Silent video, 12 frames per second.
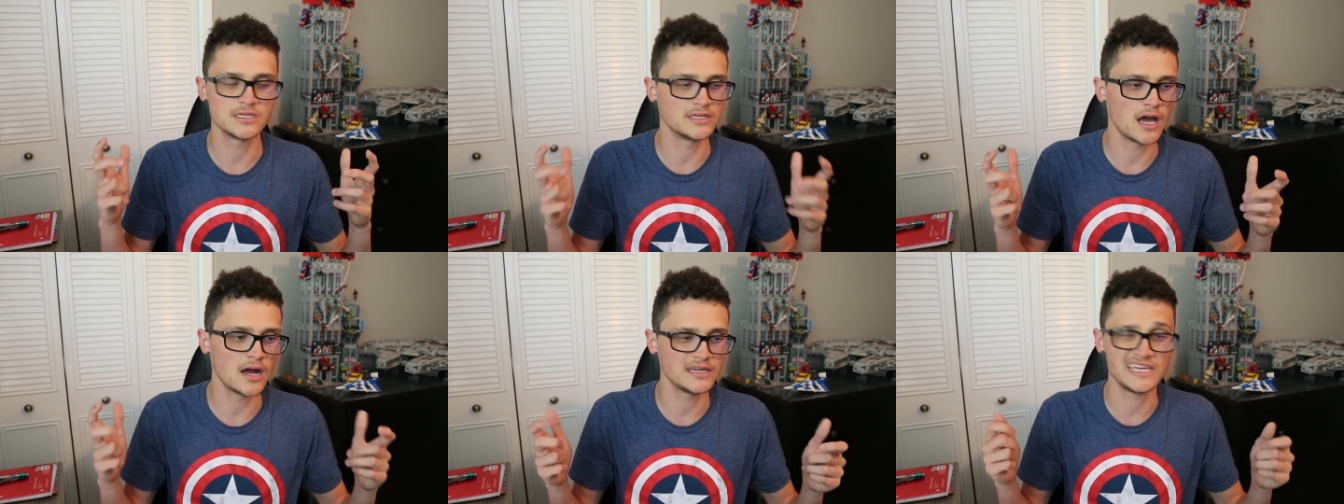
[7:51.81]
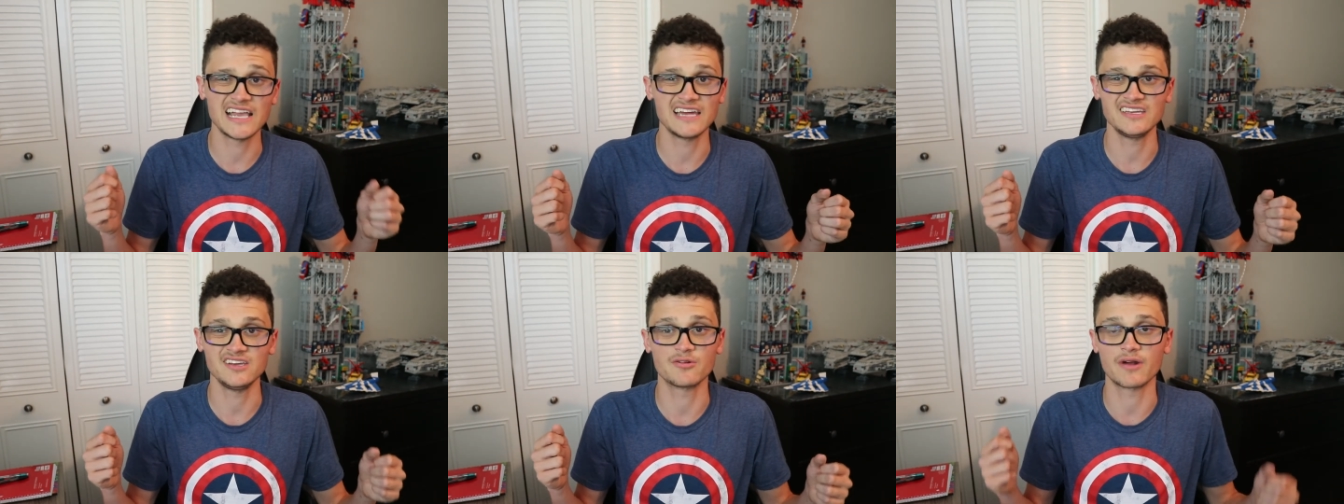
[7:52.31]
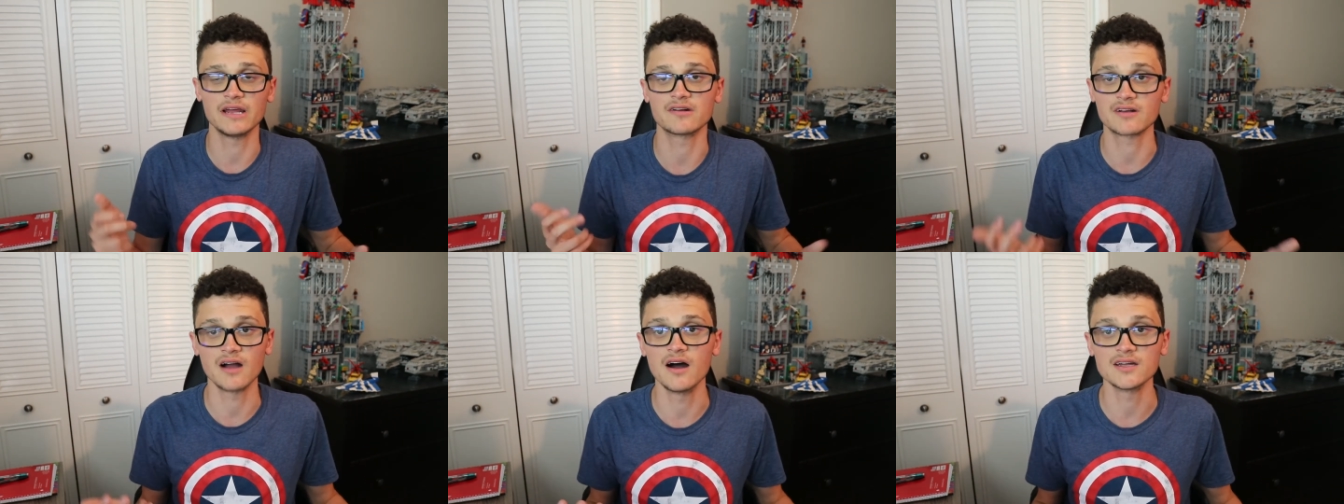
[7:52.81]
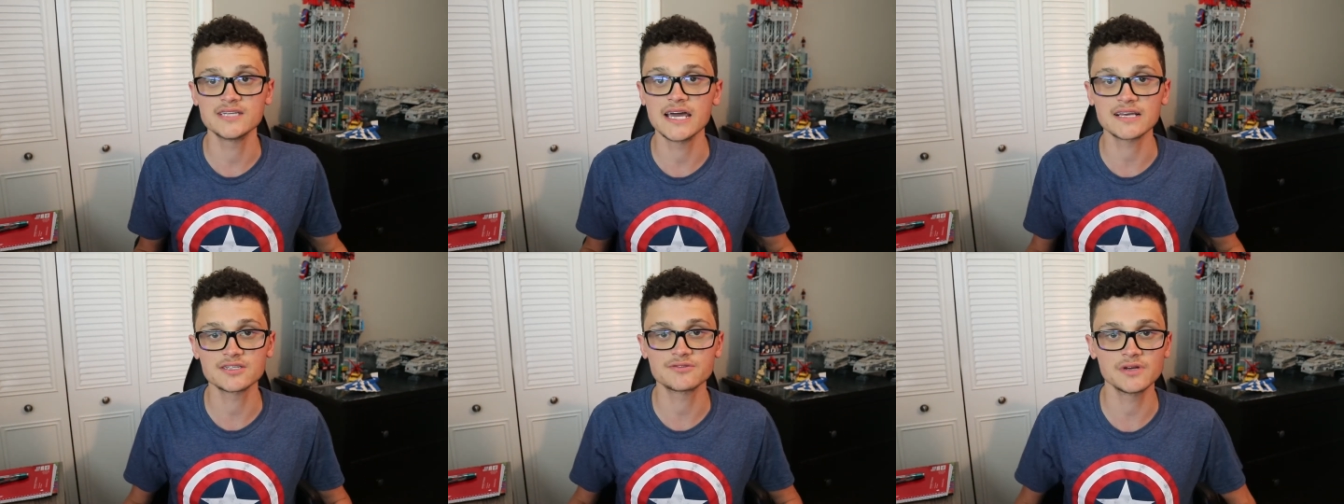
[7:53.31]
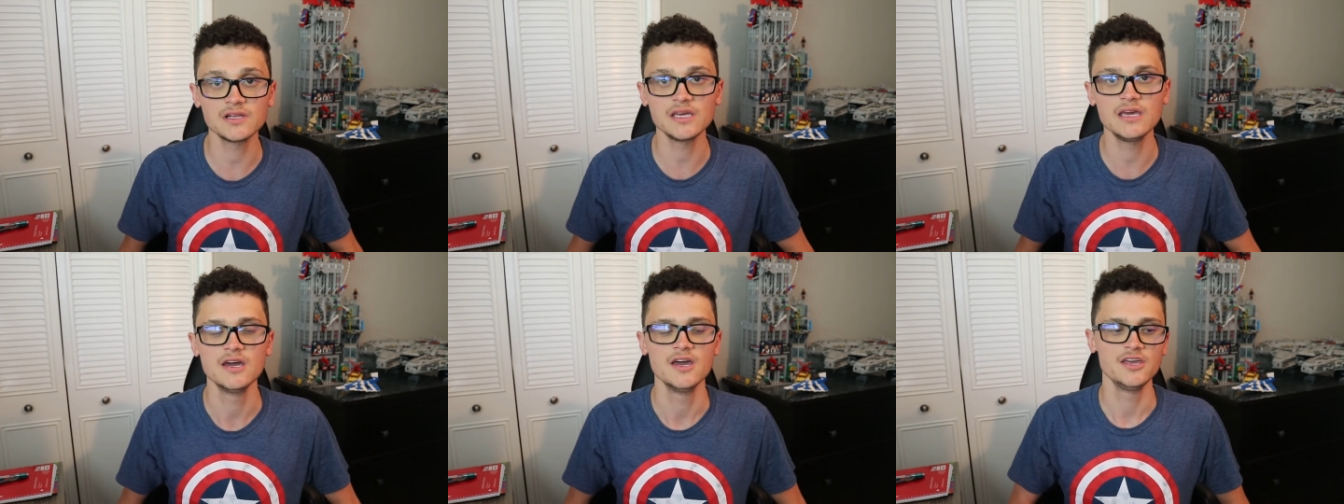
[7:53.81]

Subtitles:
and not need any greater context, really.